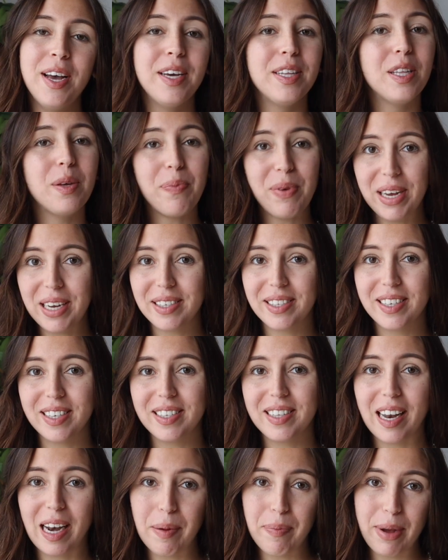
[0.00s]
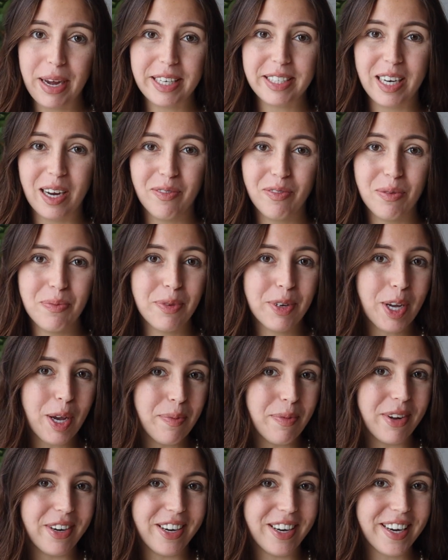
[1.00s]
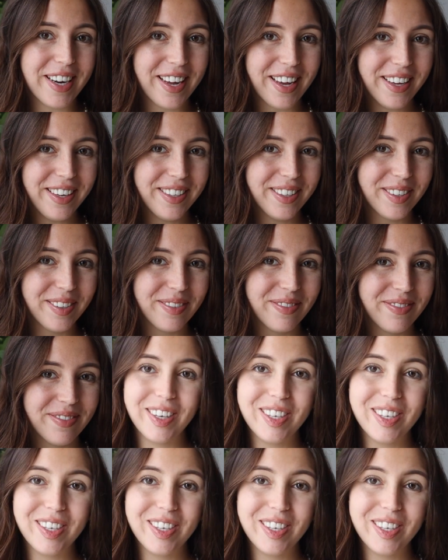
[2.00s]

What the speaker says: the pieces that I picked up from the community kiln.